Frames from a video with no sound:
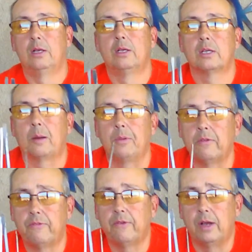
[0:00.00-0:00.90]
A couple
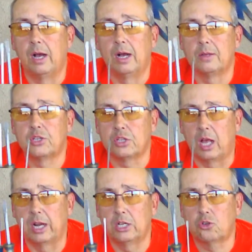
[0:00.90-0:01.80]
of
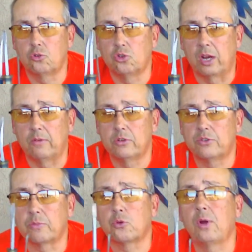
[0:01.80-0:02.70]
slotted screwdrivers
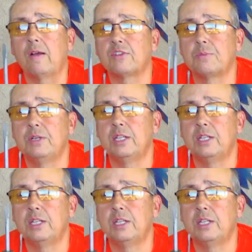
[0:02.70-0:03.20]
from Craftsman.